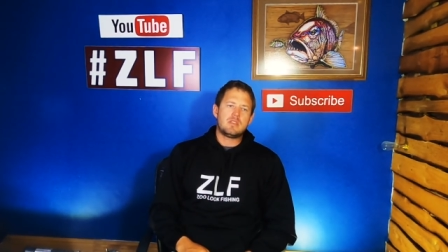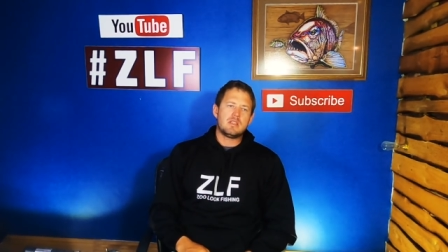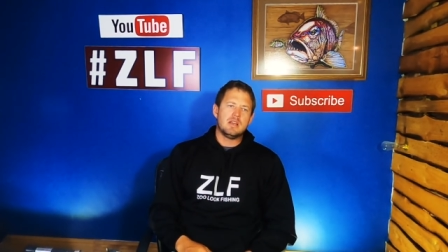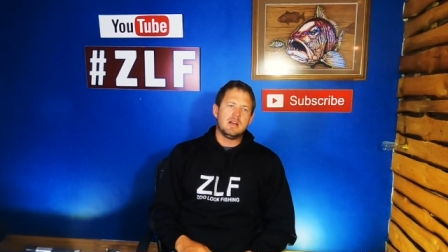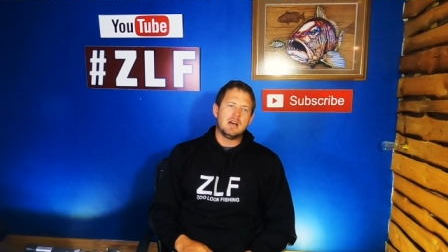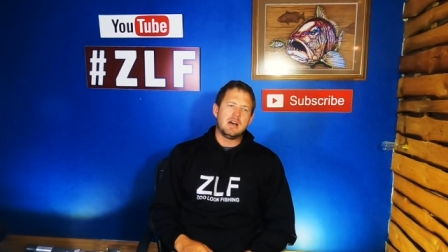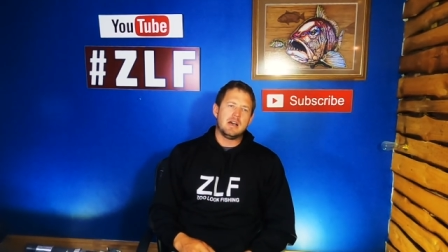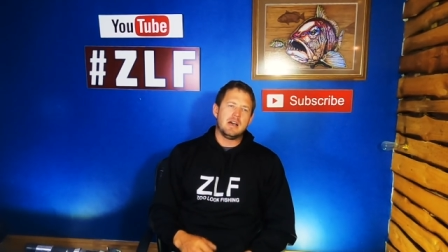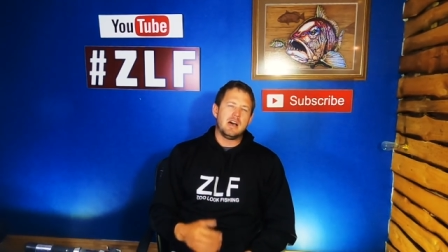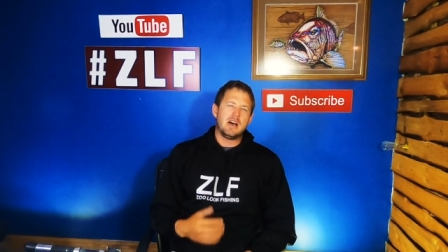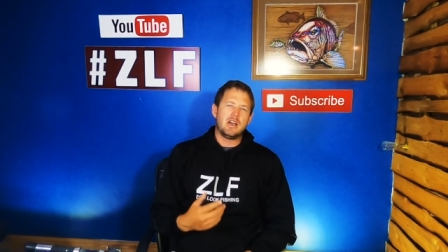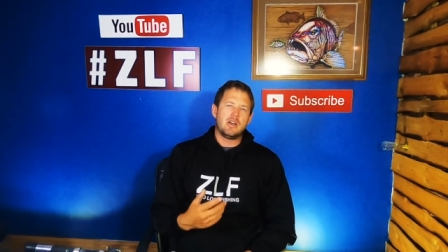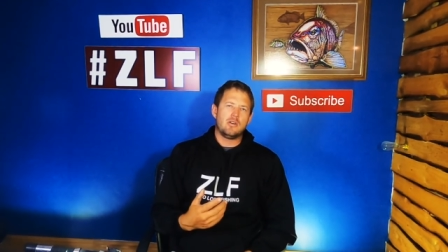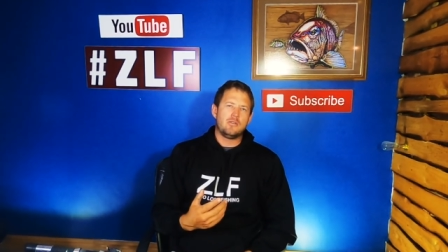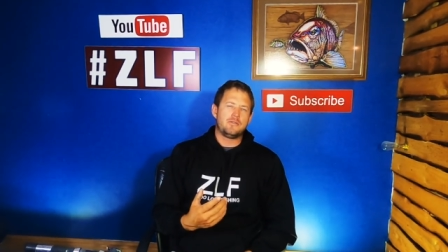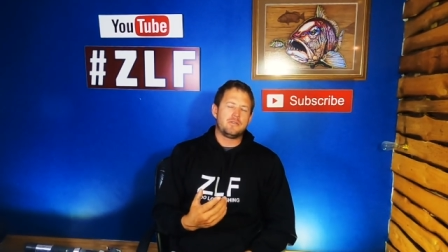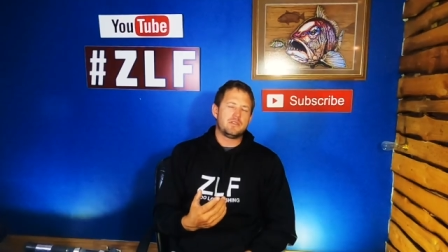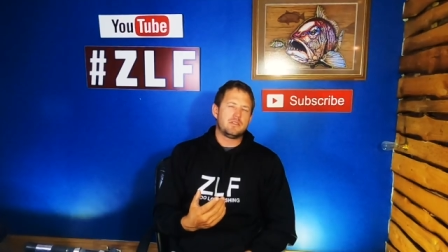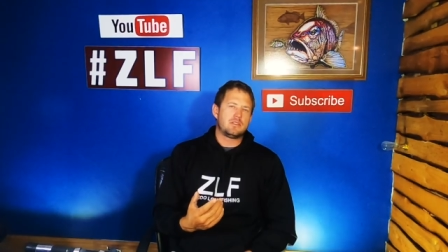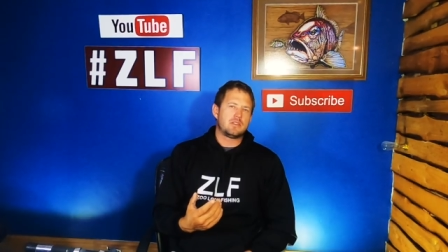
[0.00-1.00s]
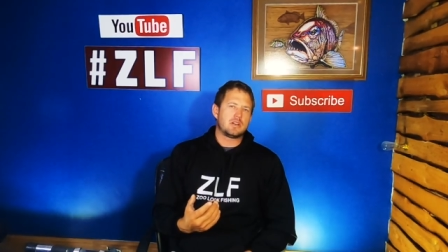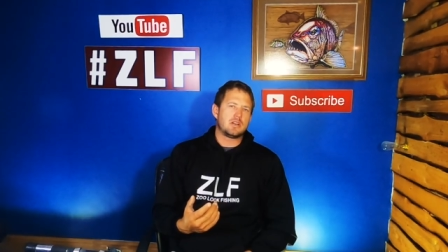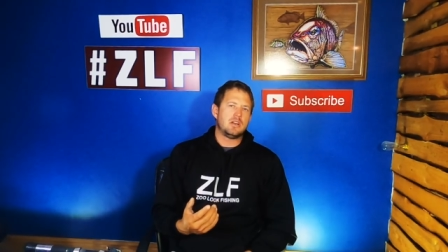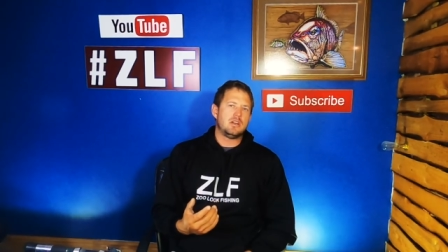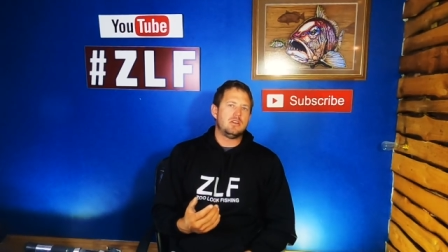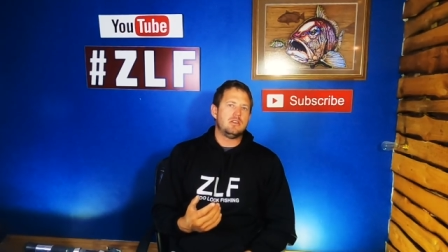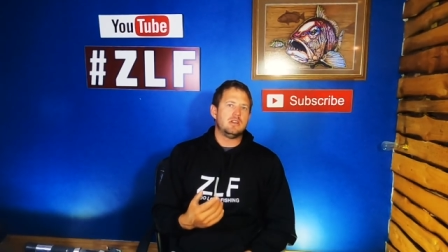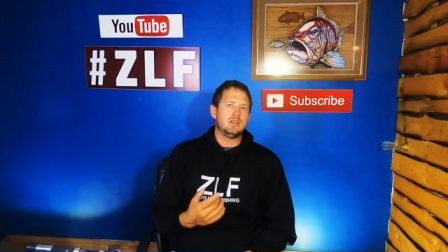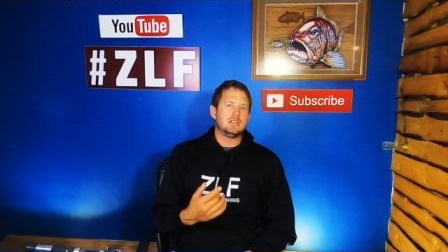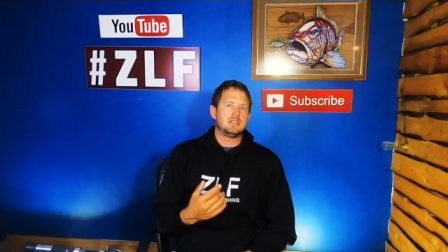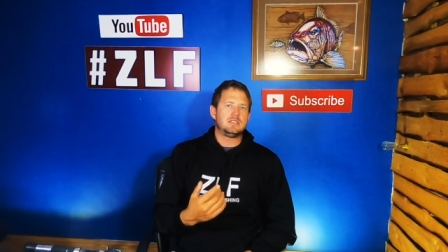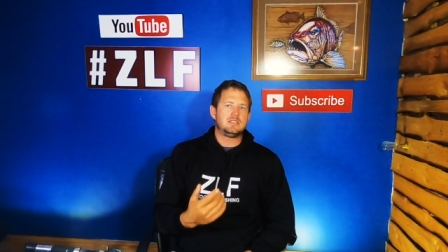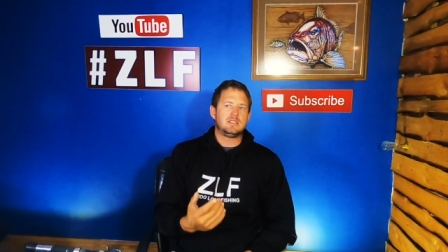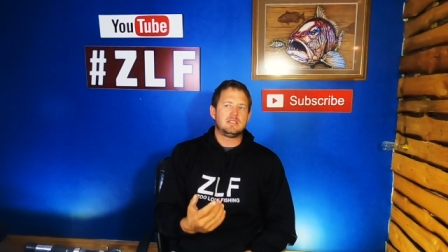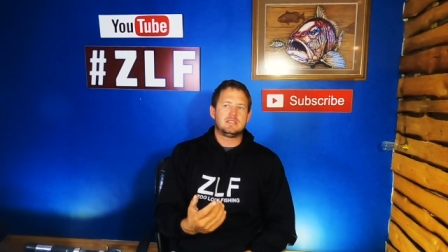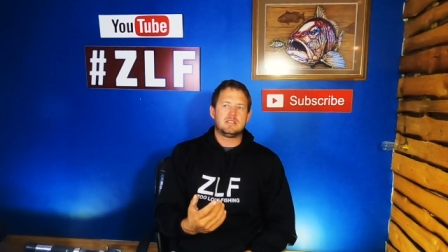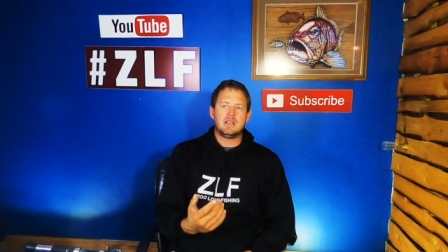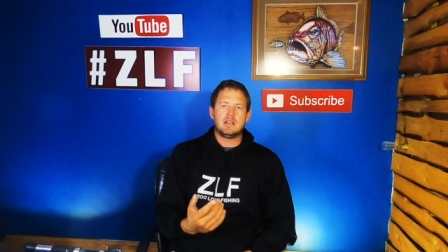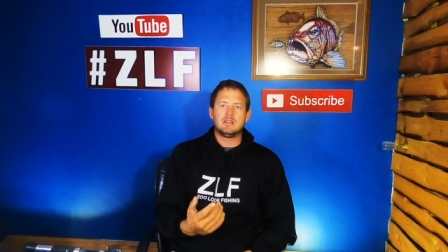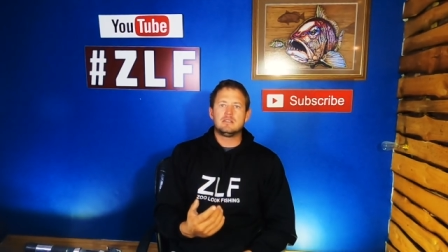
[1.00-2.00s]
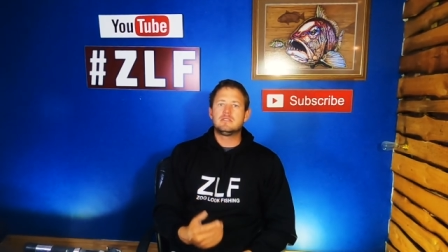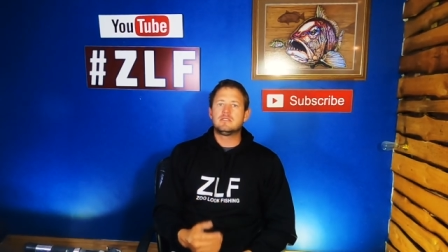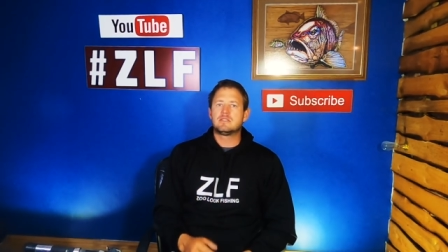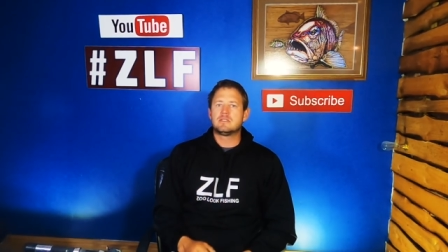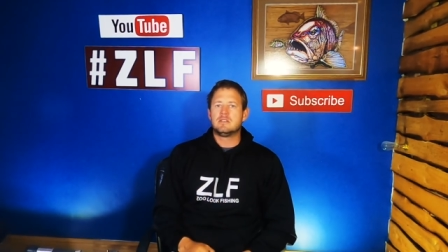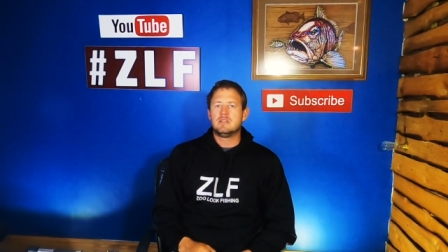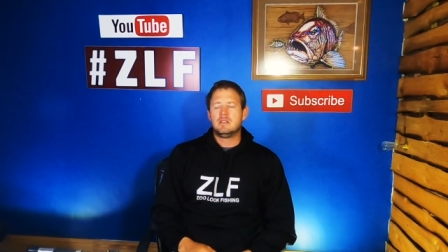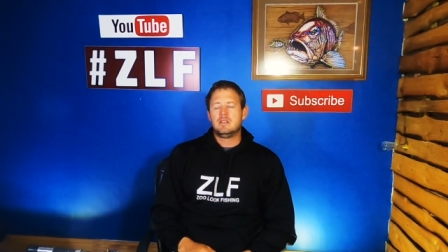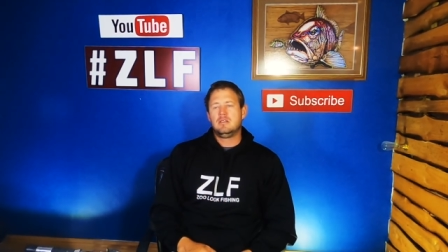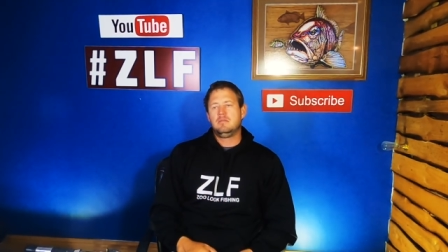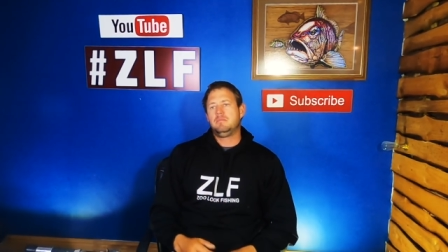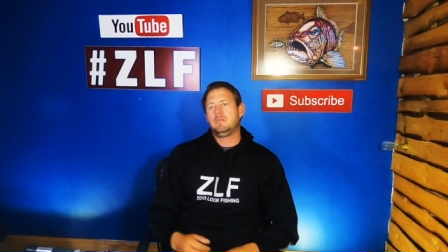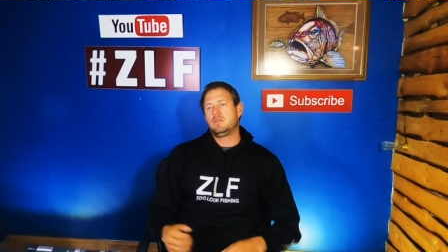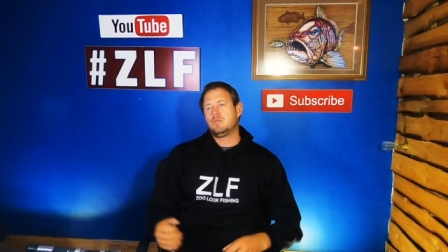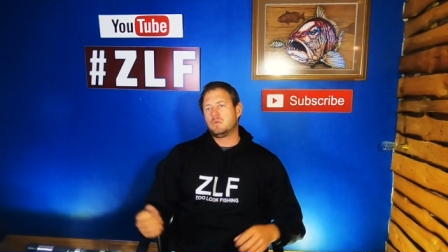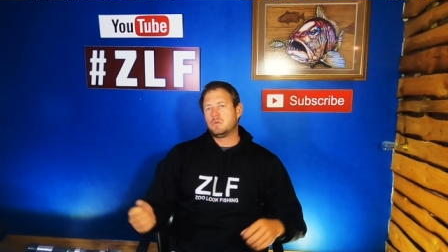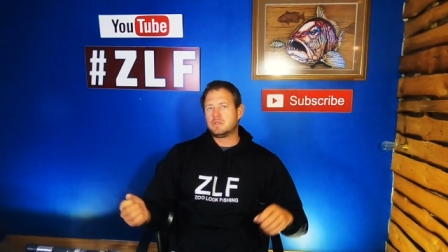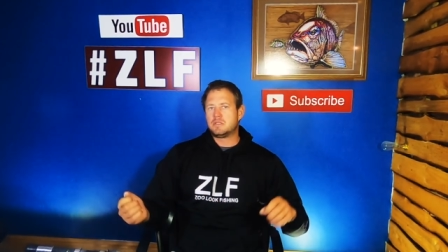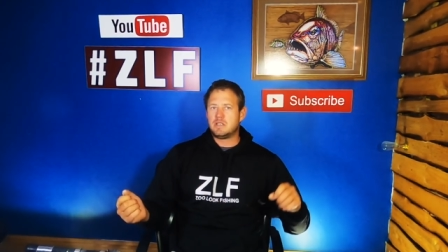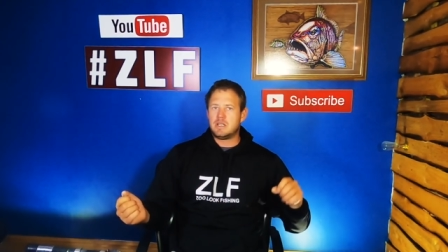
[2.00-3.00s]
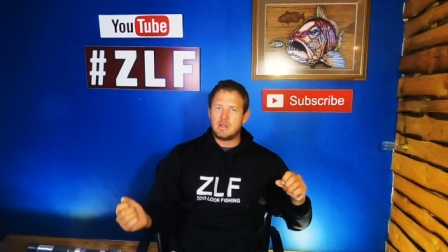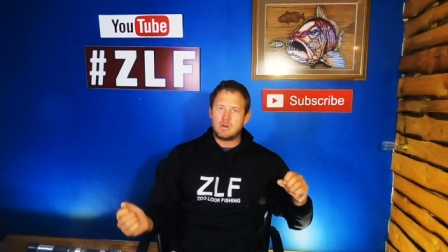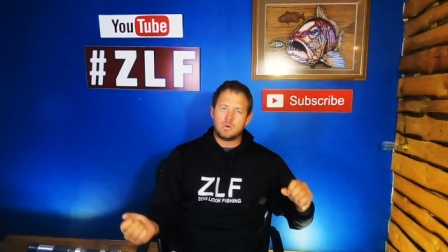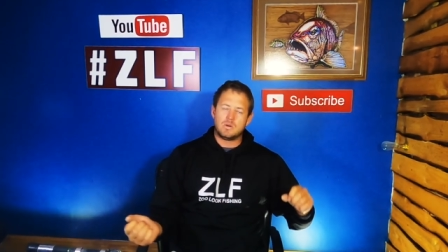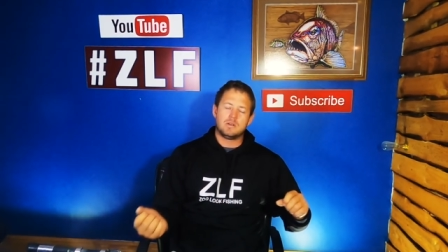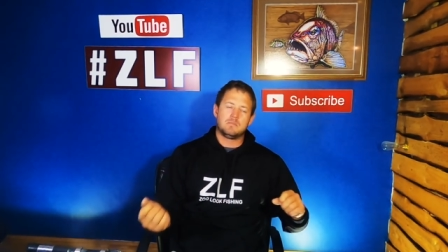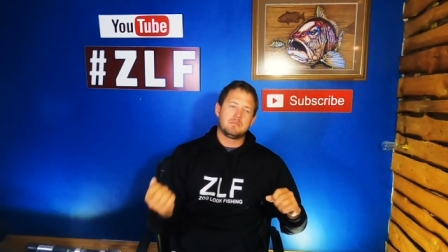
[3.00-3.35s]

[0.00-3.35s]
uh, I often throw a 6 ounce because the,